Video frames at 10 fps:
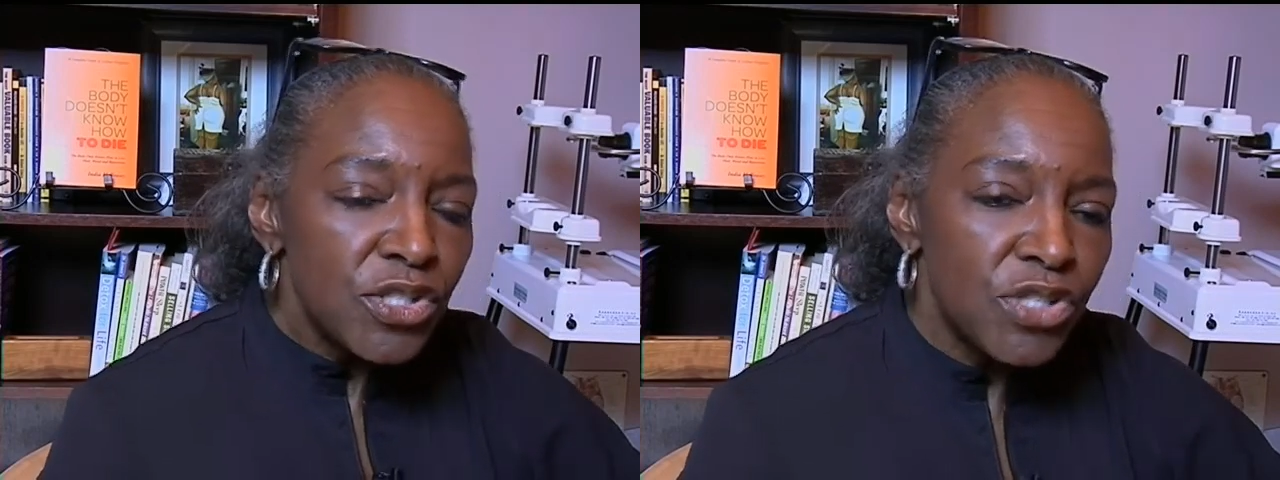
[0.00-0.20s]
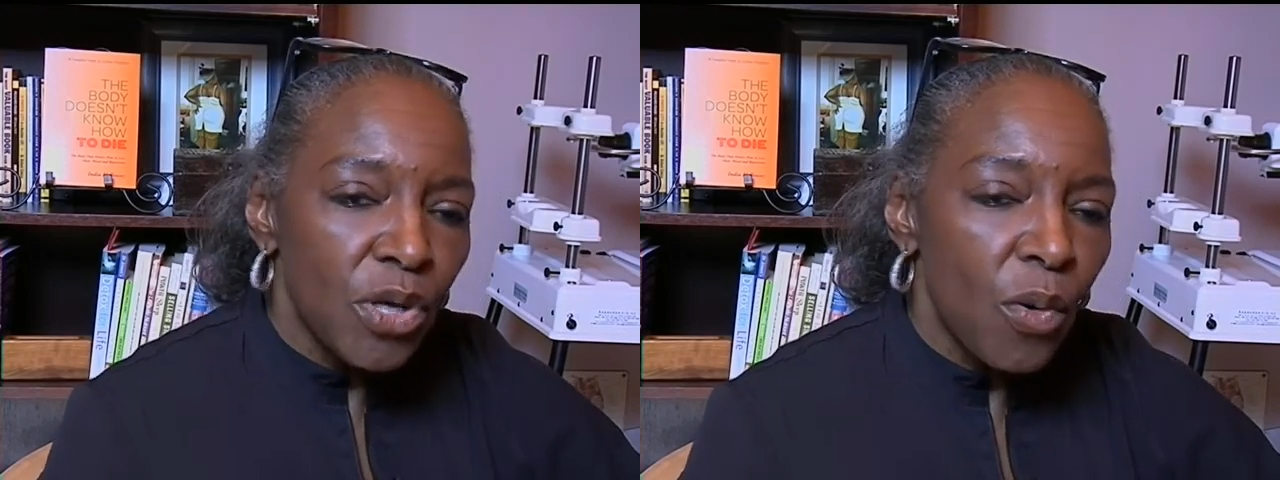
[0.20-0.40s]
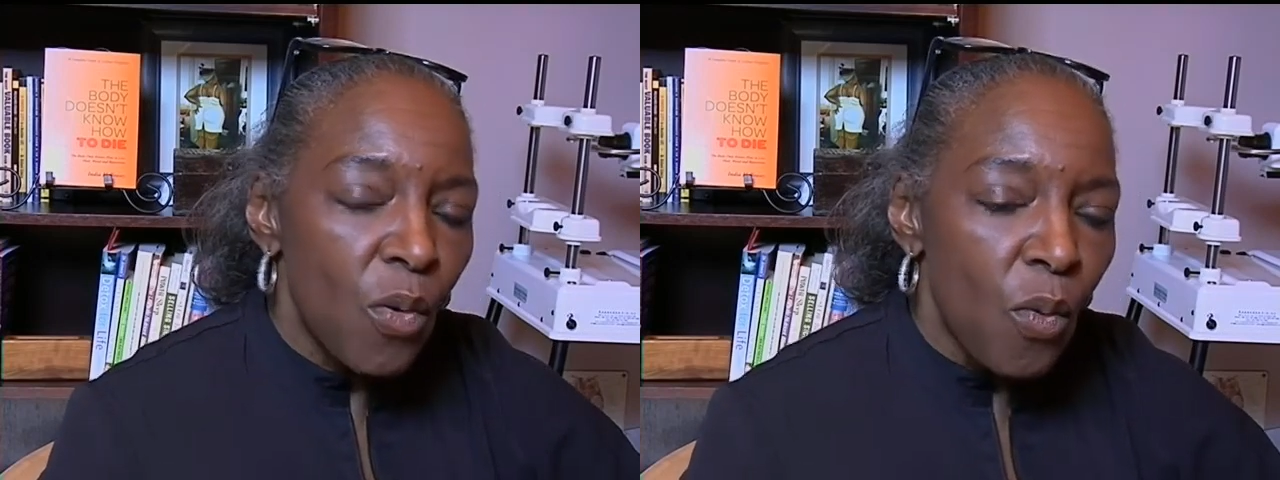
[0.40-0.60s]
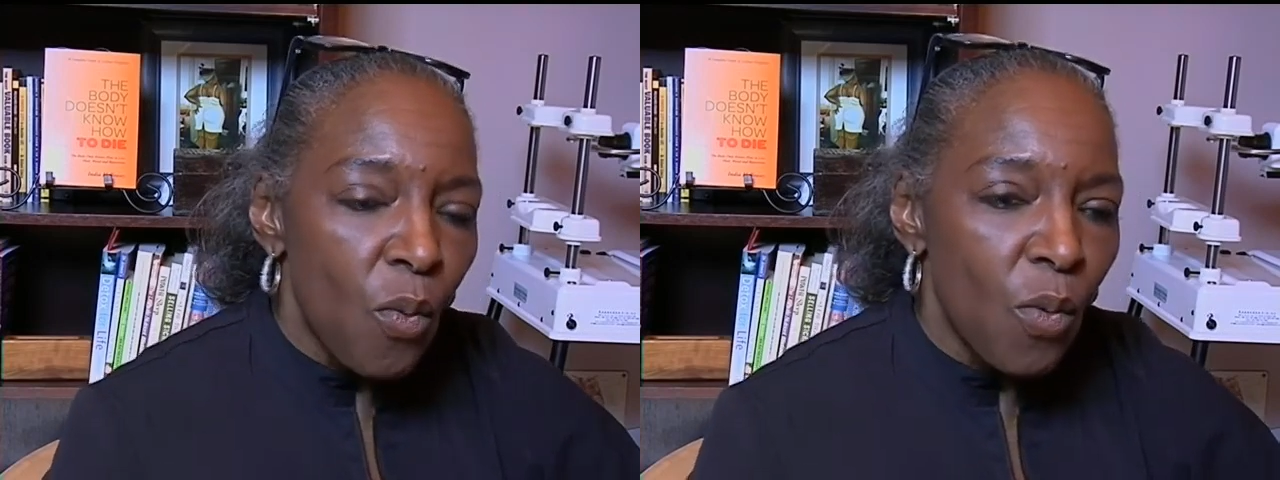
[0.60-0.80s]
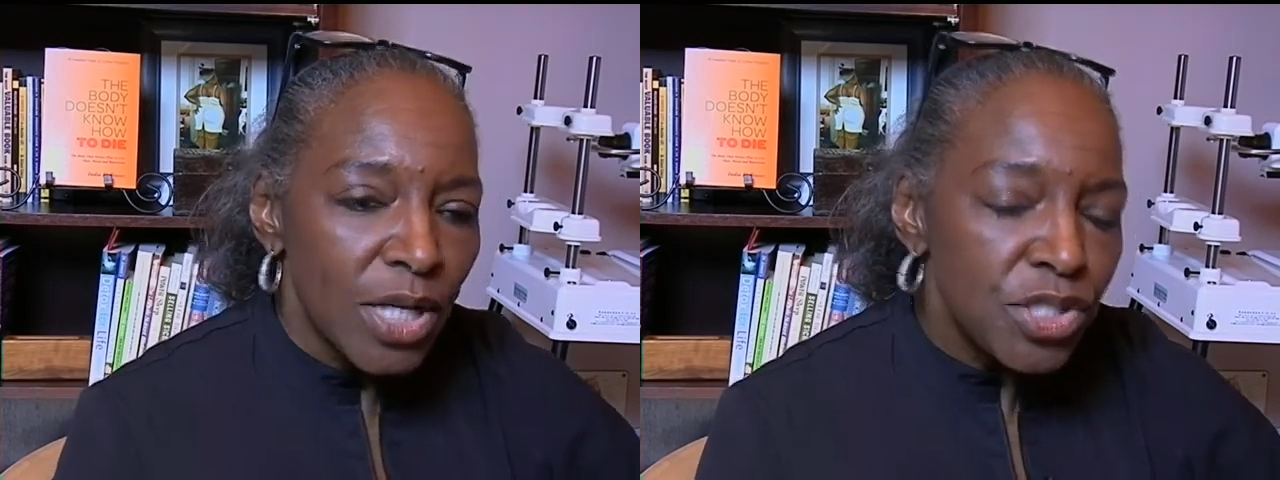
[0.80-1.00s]

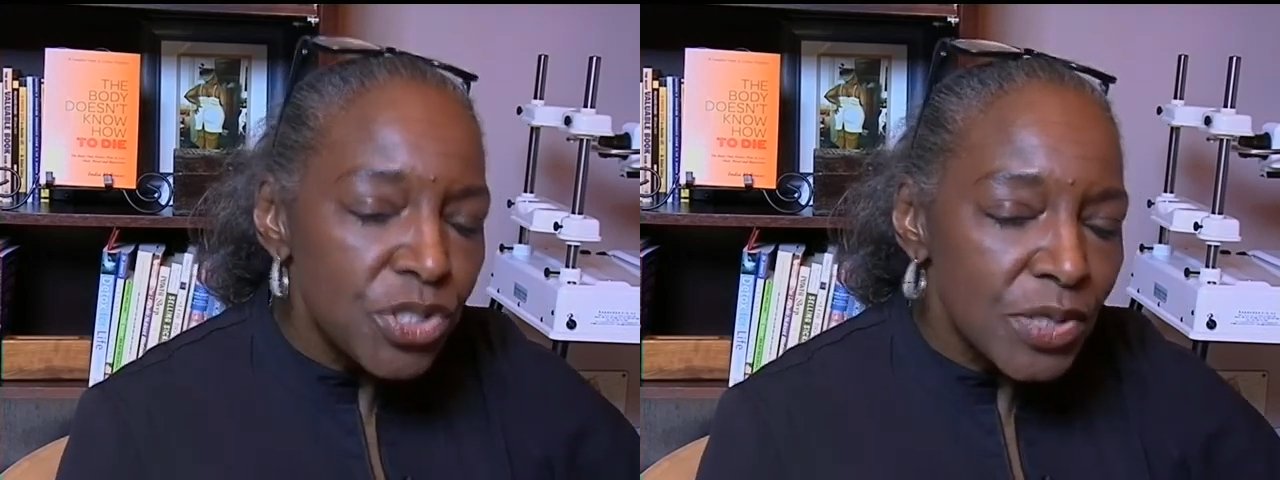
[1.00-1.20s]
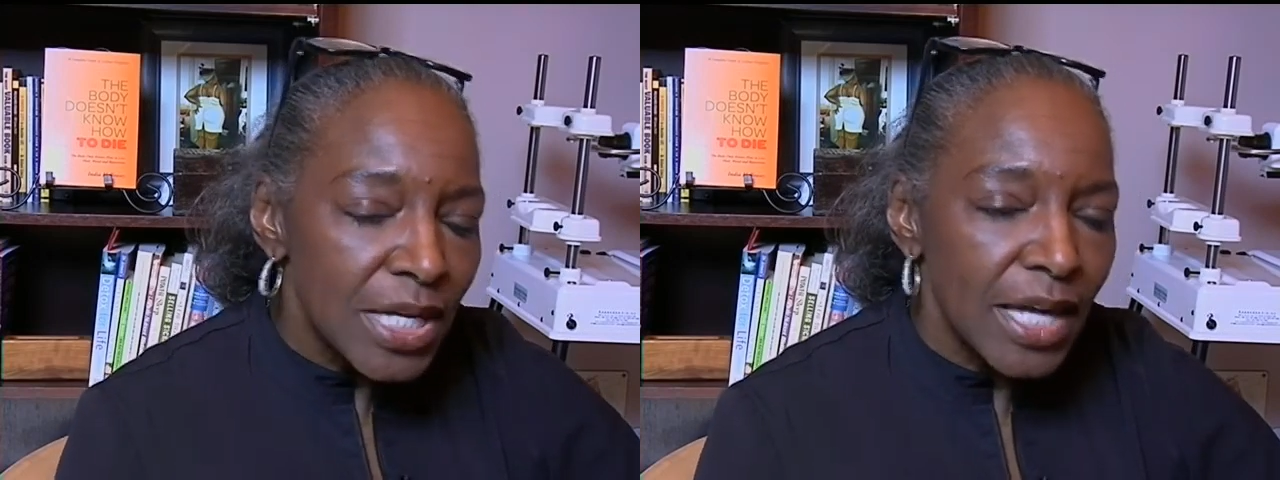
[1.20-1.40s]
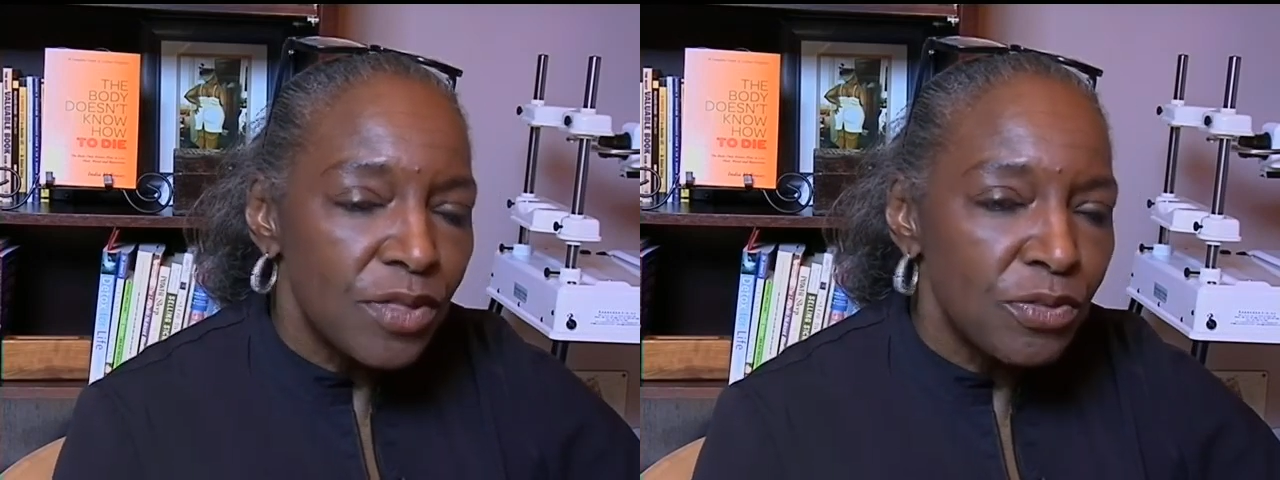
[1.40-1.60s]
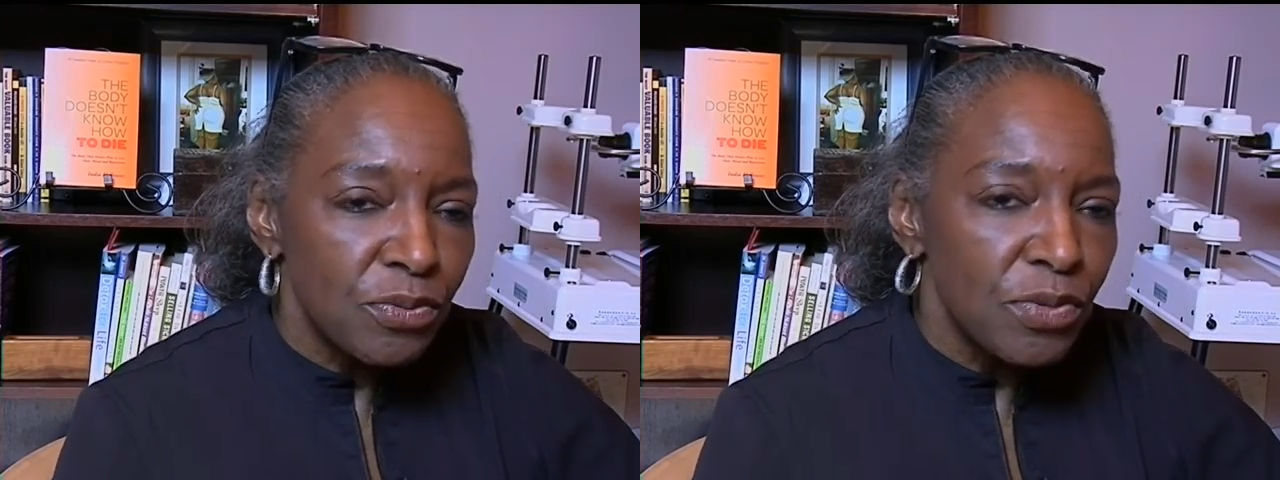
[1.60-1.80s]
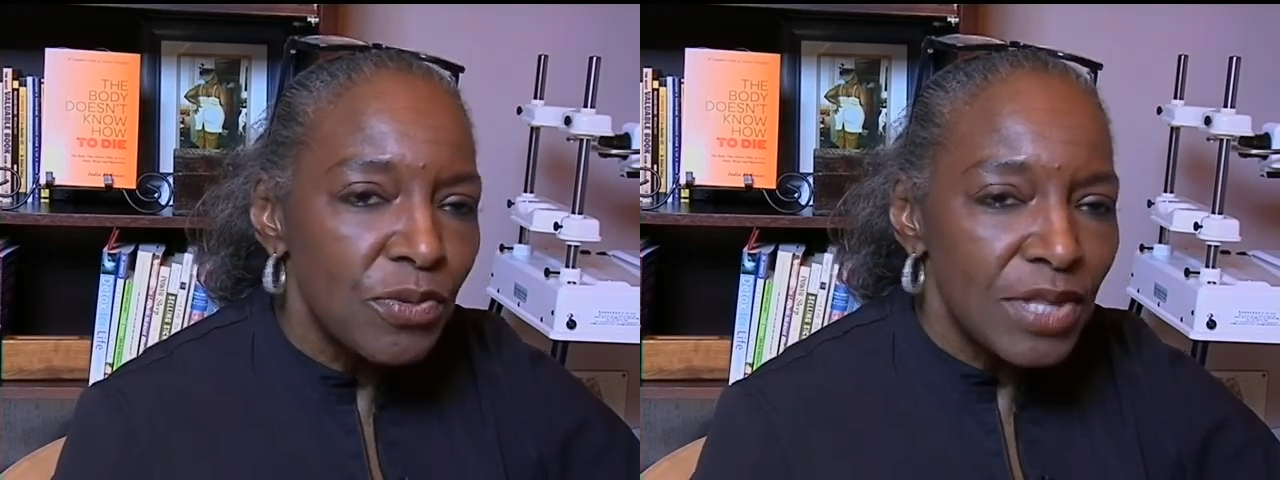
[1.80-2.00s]
So once you get
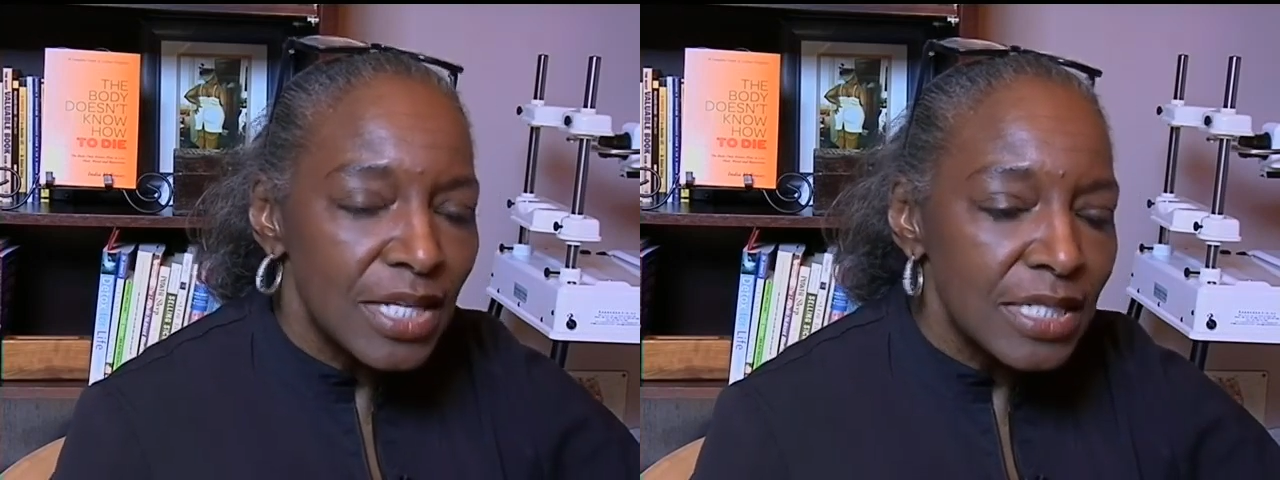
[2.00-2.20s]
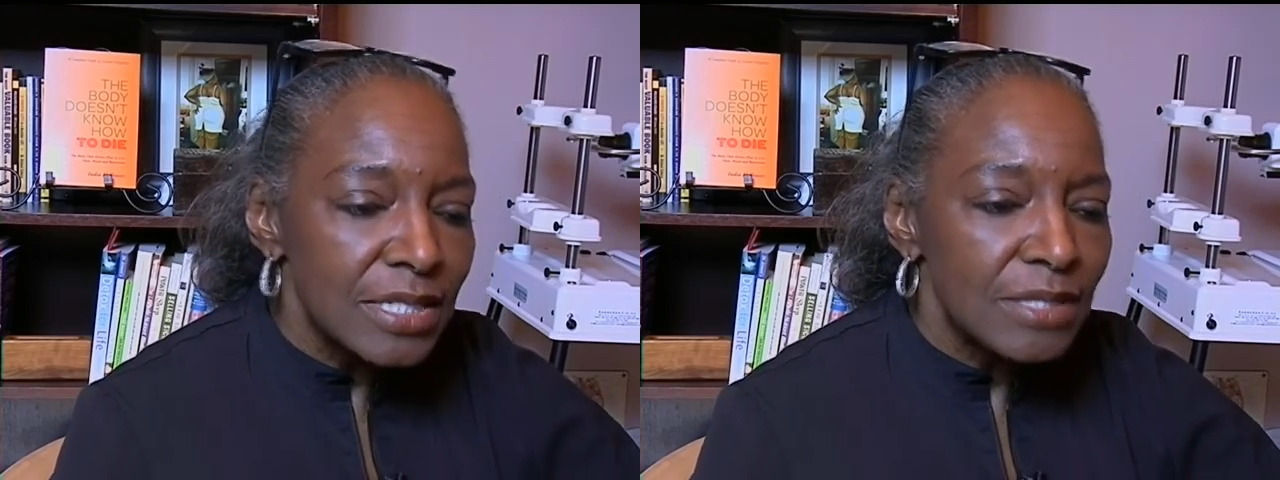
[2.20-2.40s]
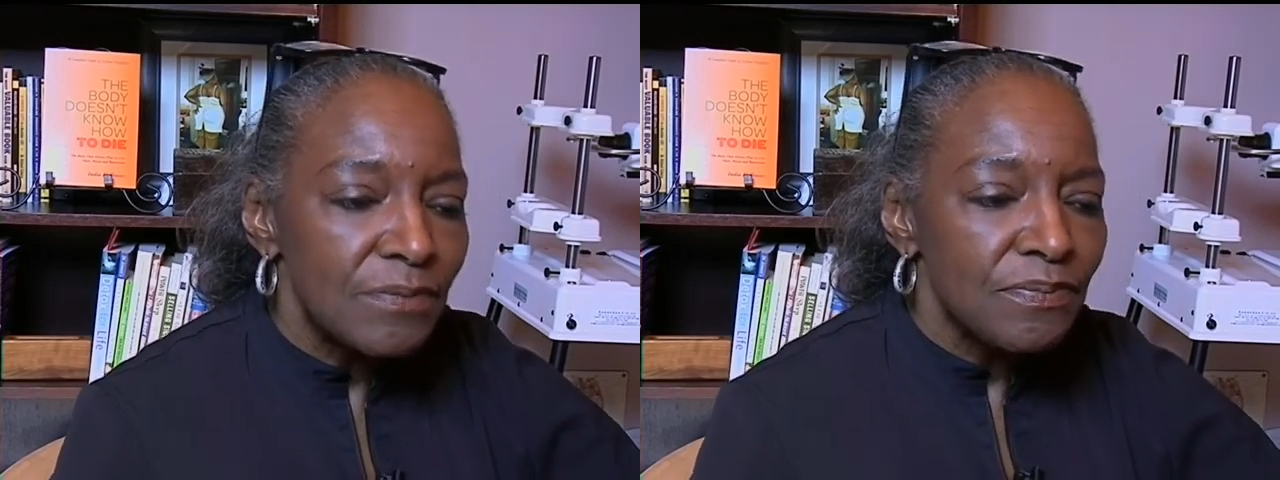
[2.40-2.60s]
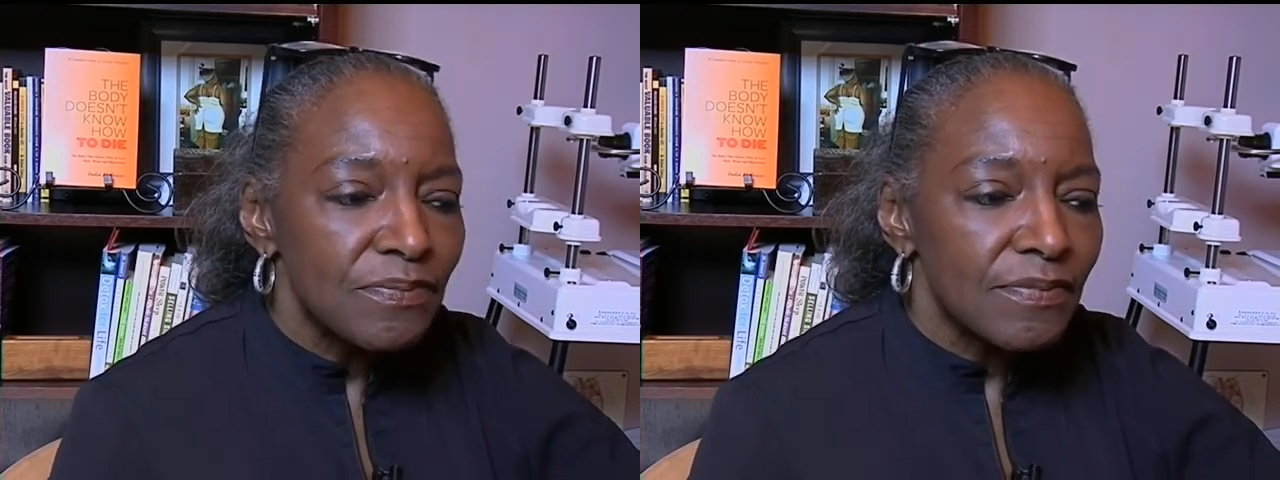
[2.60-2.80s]
through this,